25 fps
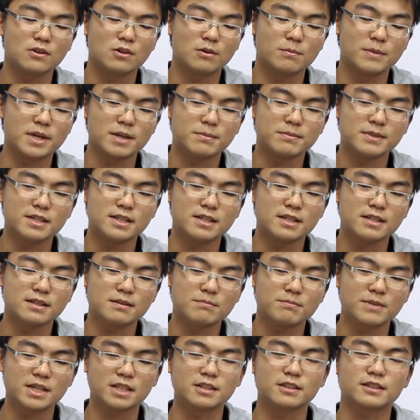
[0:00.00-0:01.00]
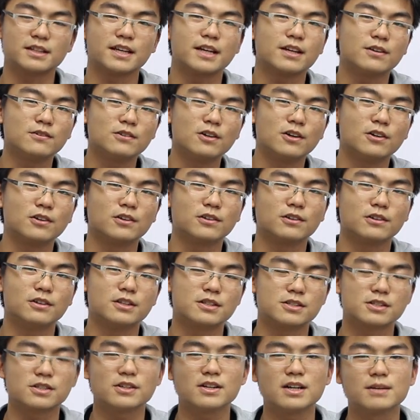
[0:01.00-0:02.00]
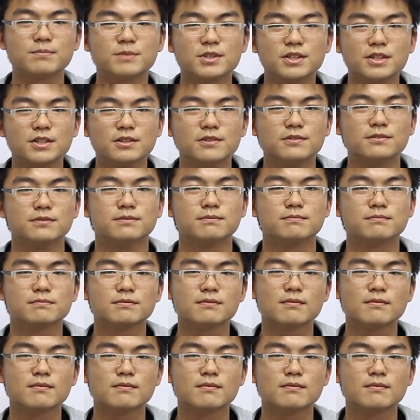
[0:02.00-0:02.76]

or maybe make the tail longer, it's all up to you.